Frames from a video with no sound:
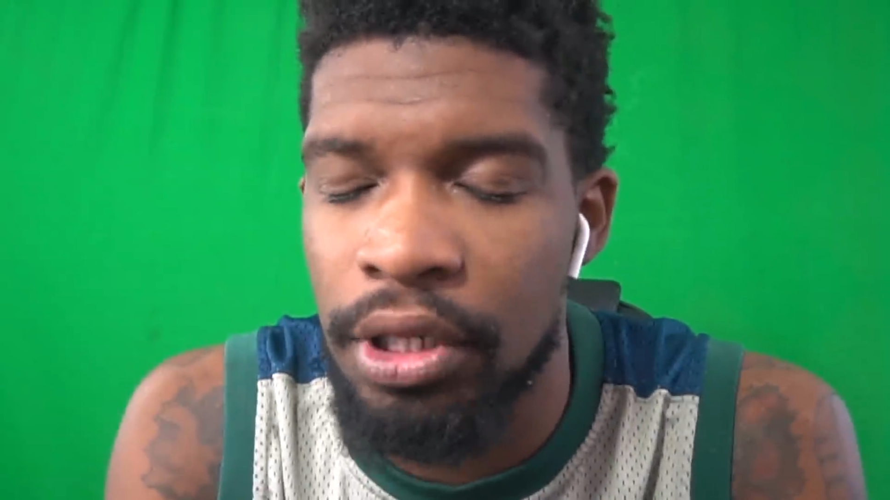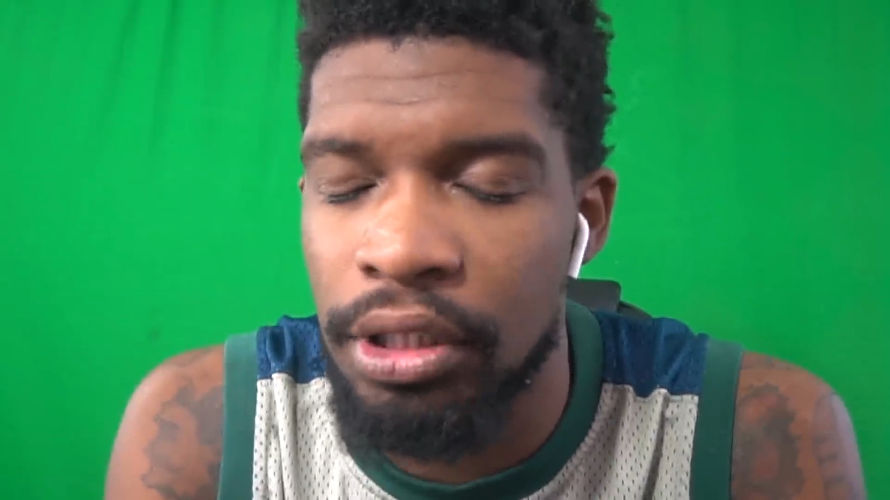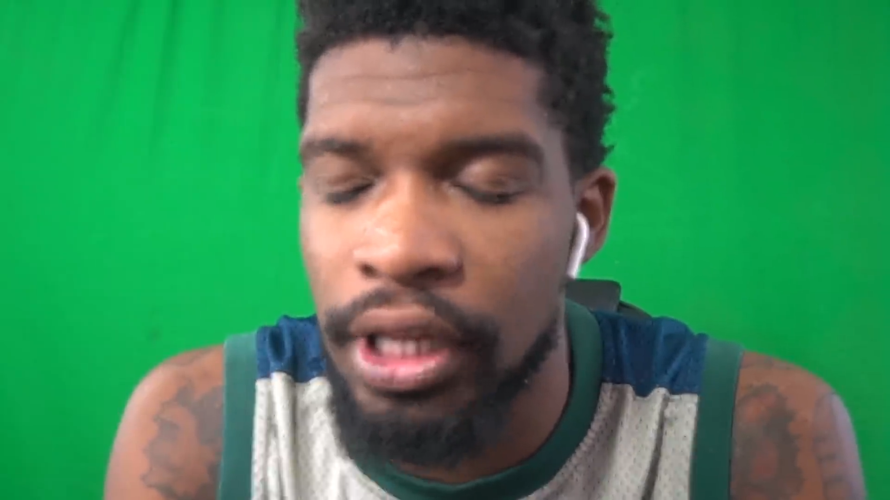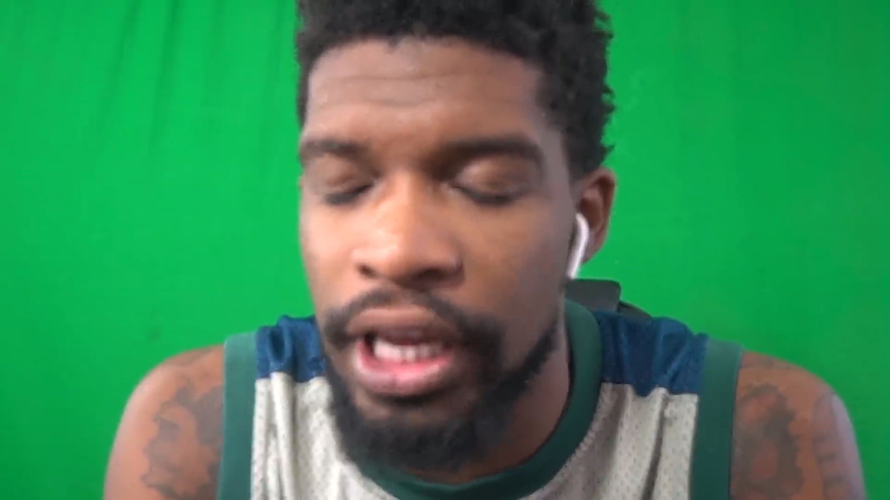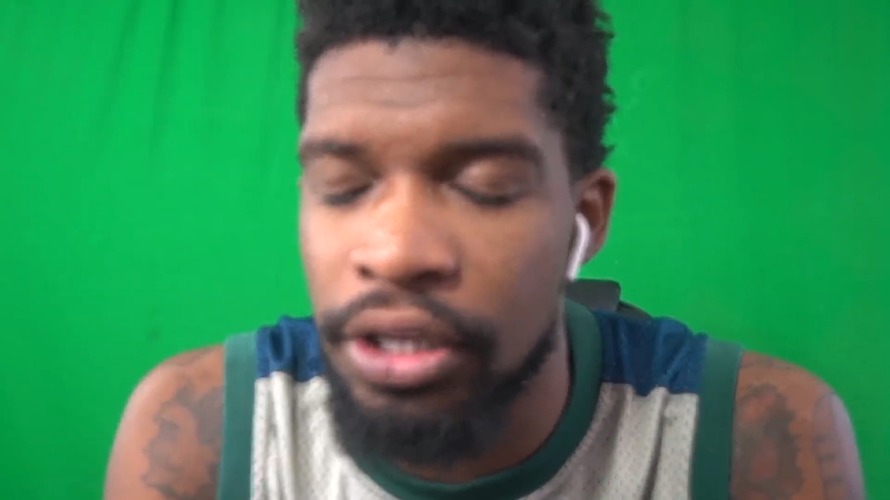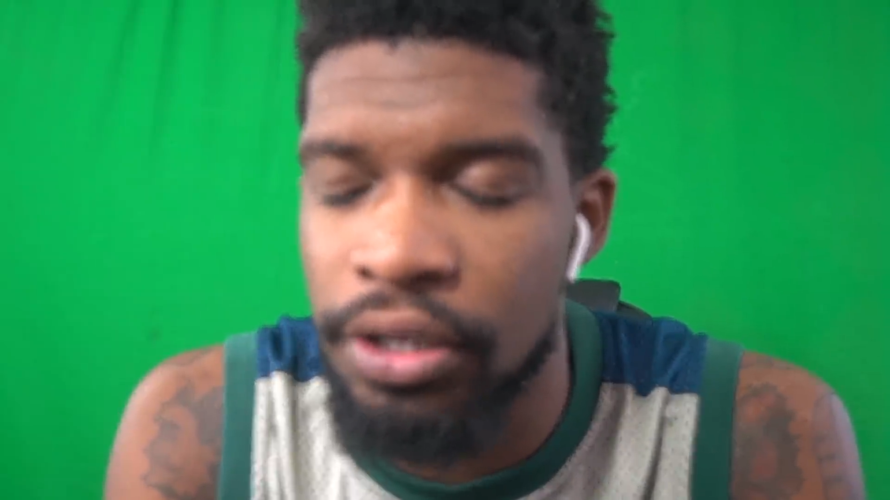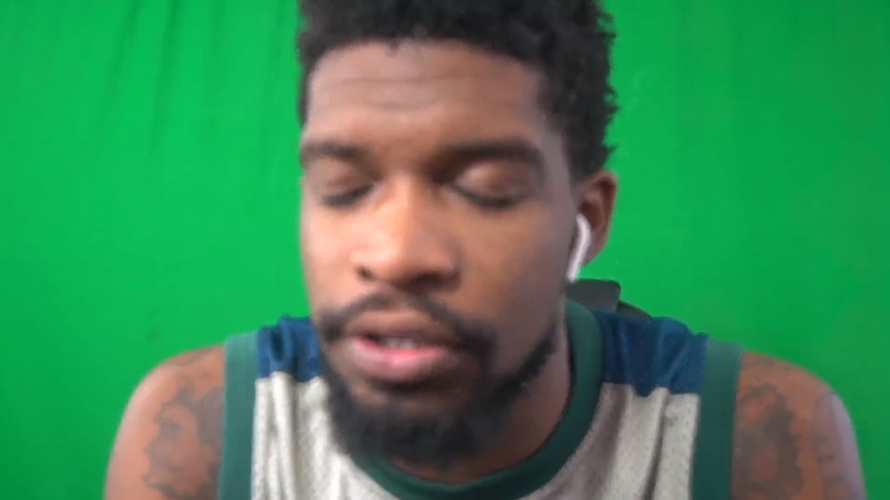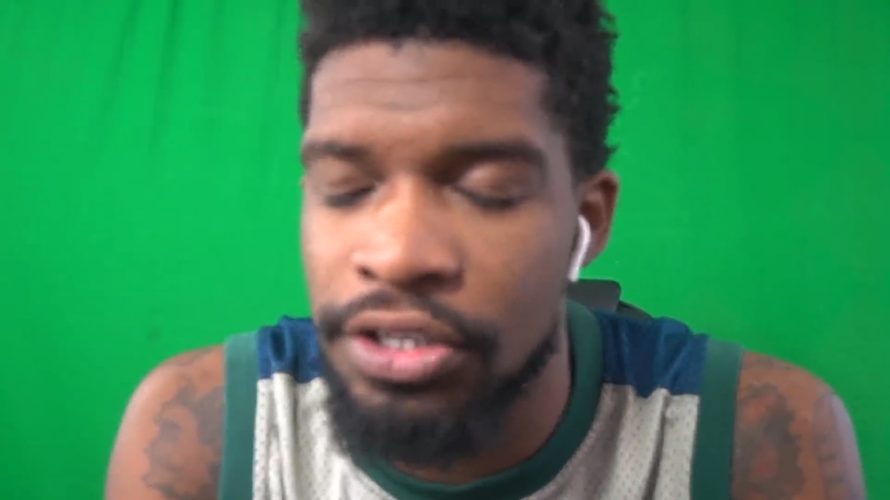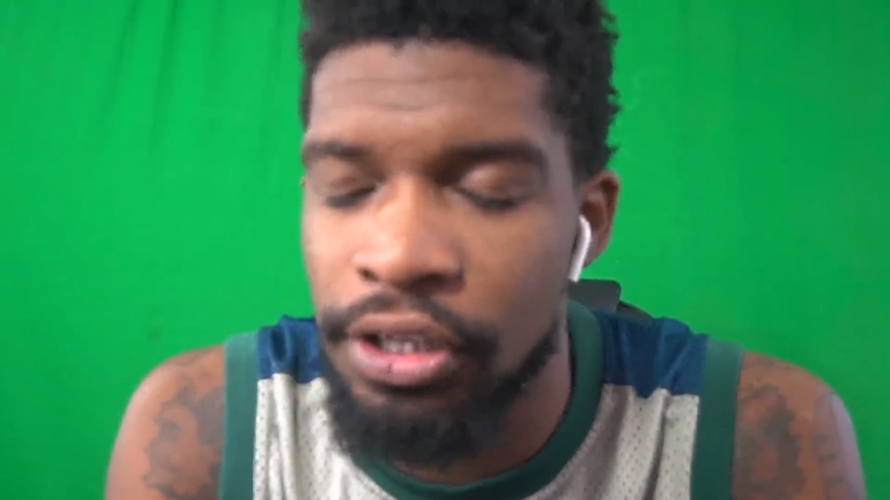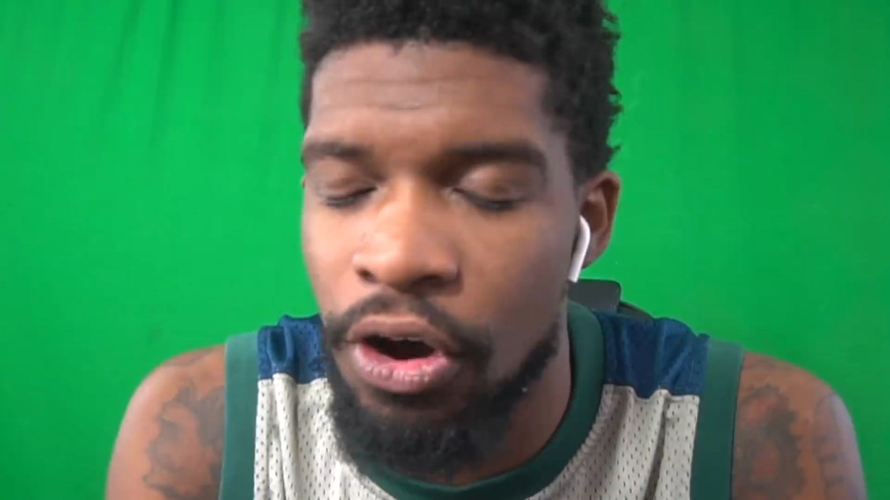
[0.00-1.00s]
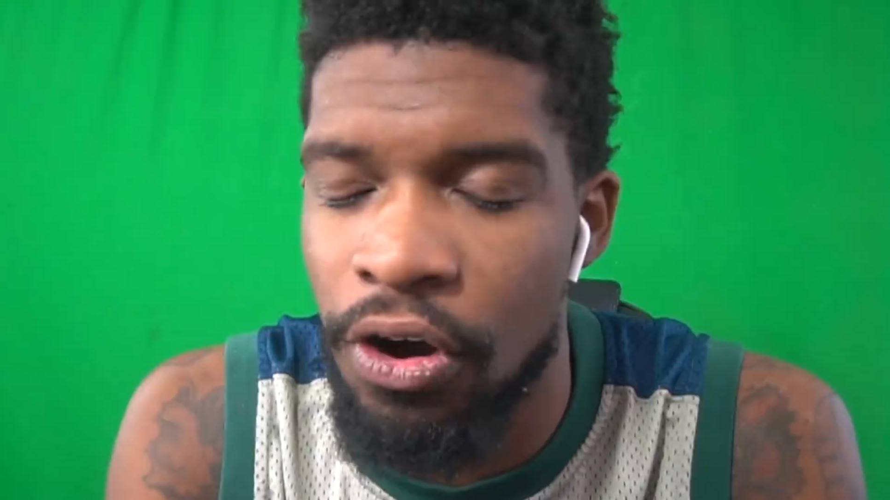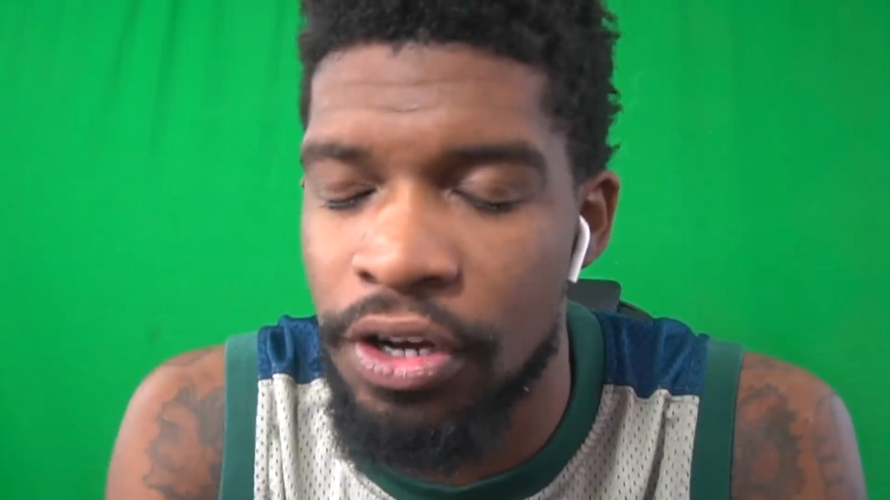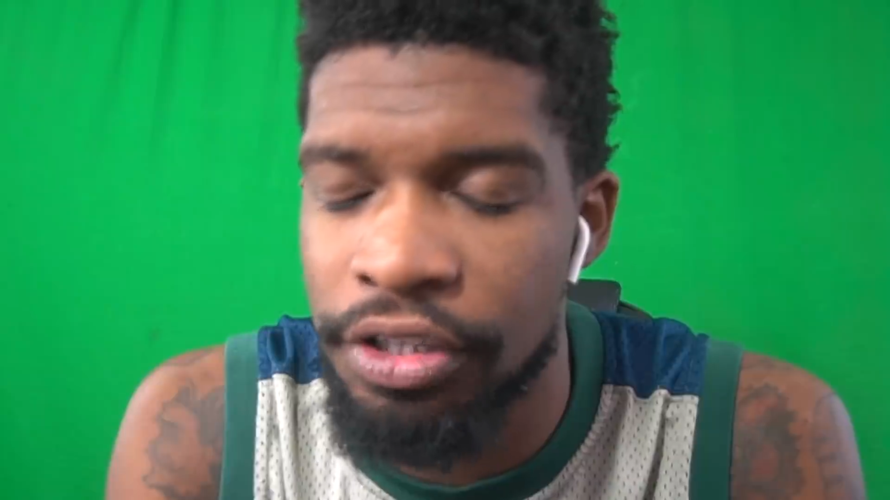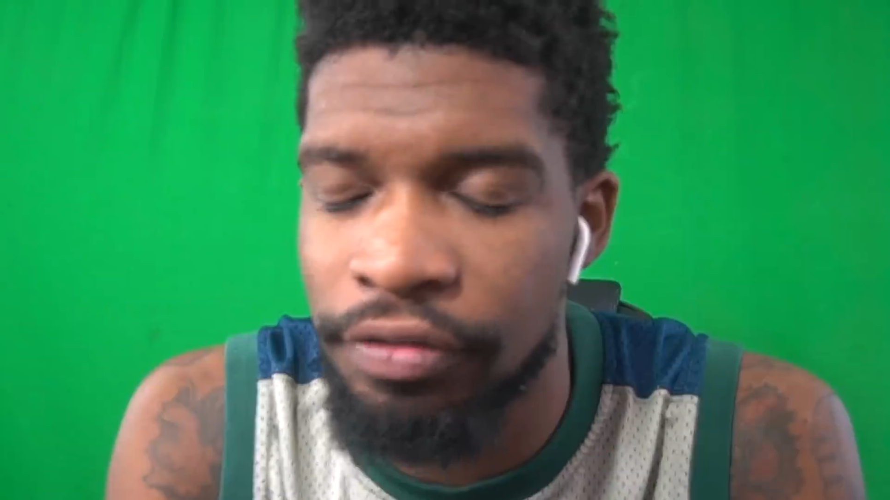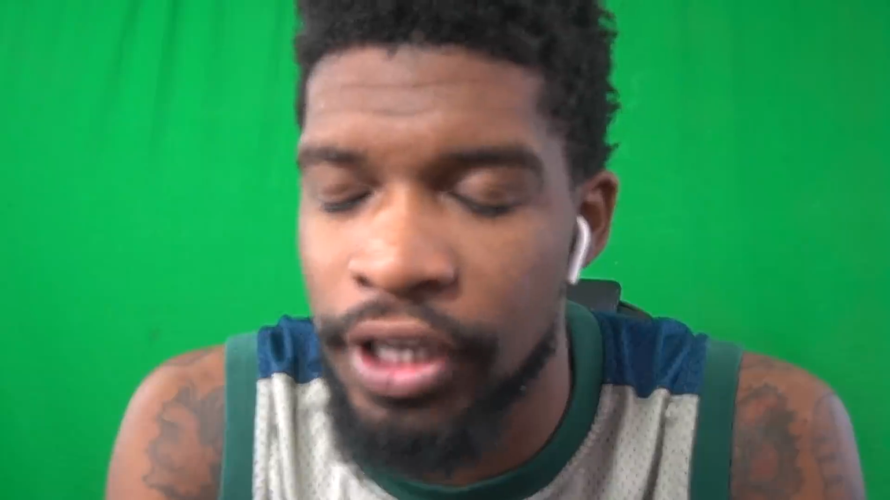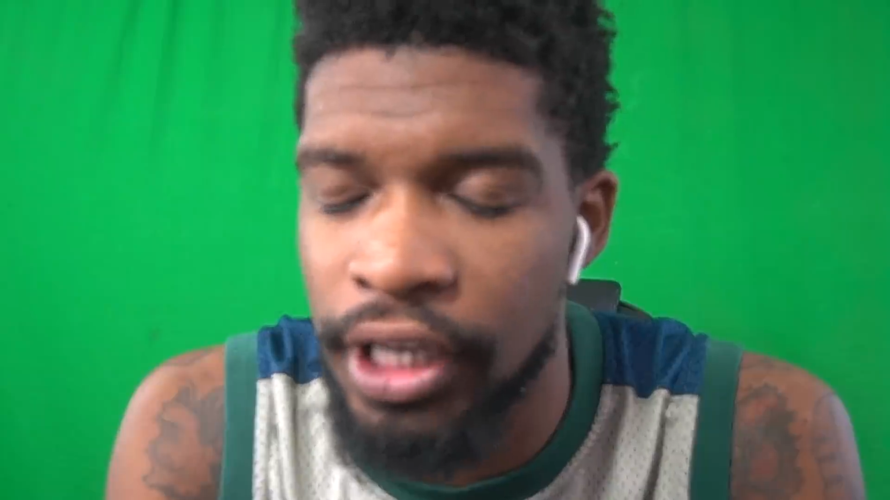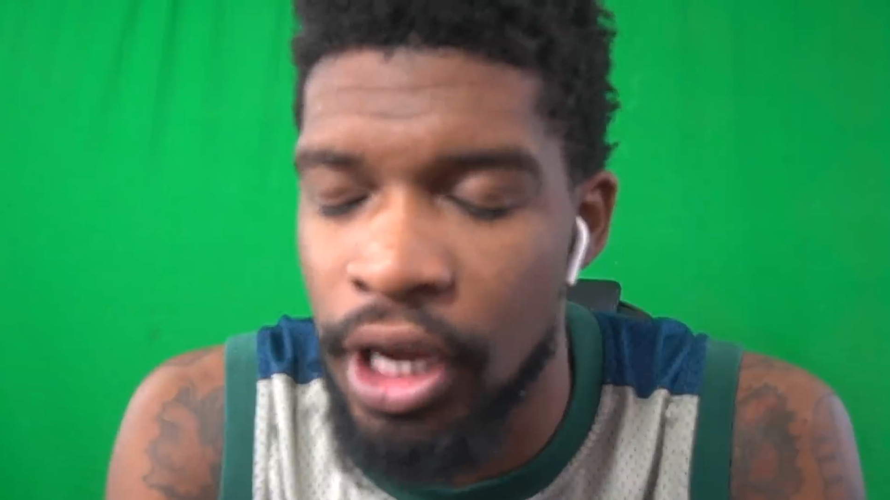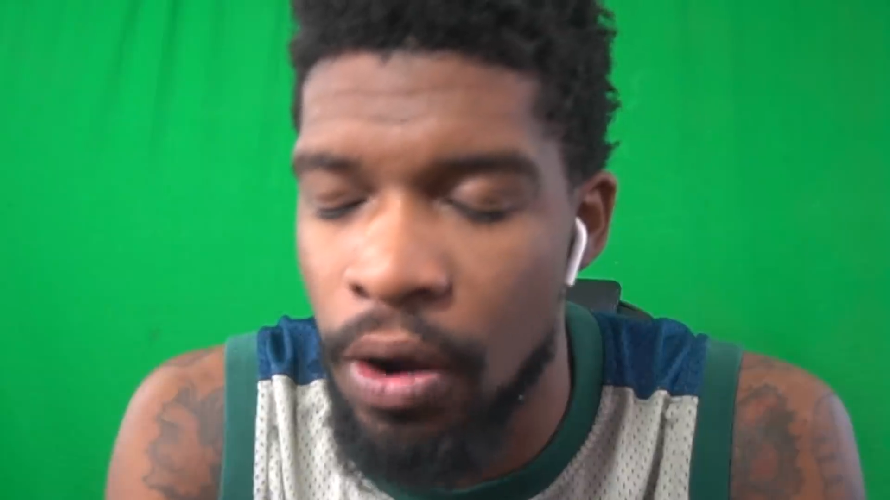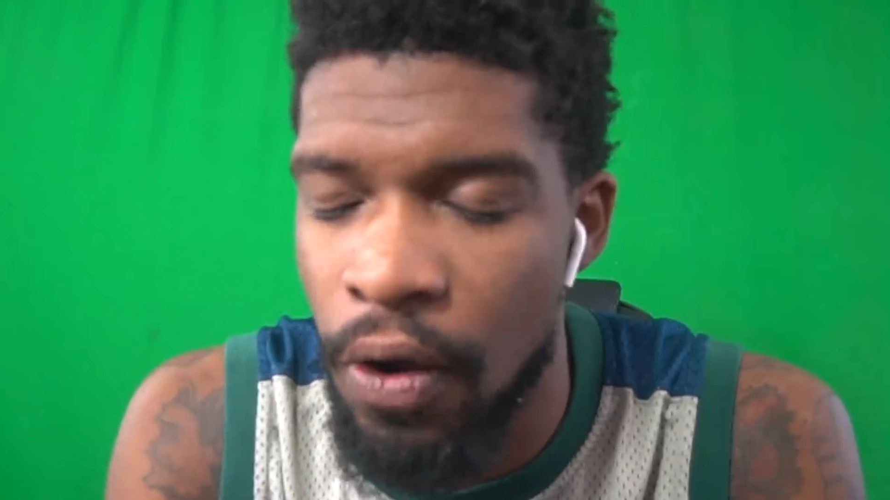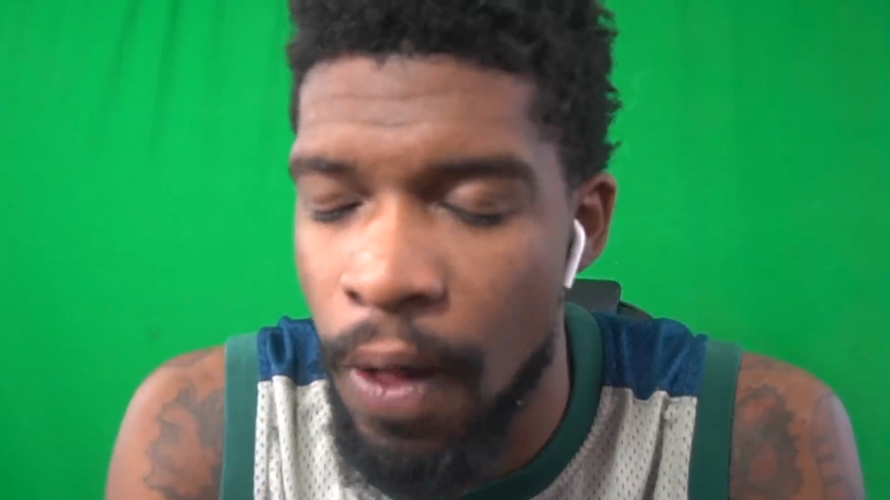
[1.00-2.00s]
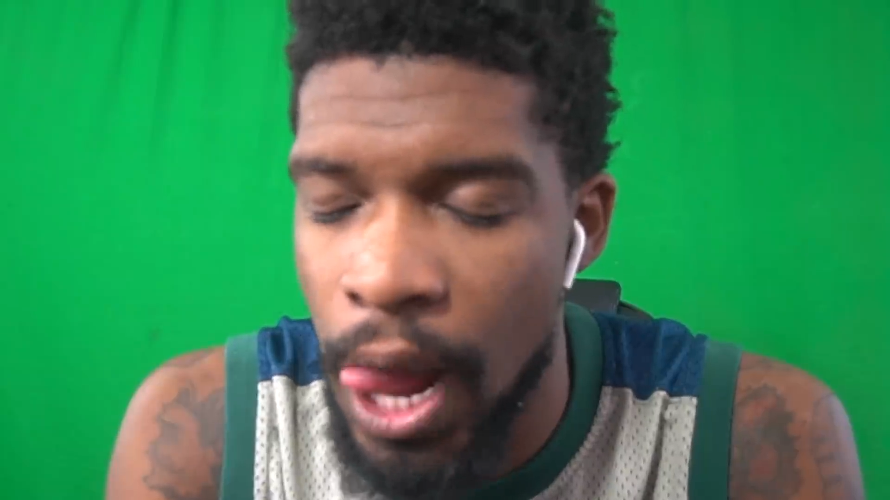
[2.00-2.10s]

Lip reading: Lakers loss video.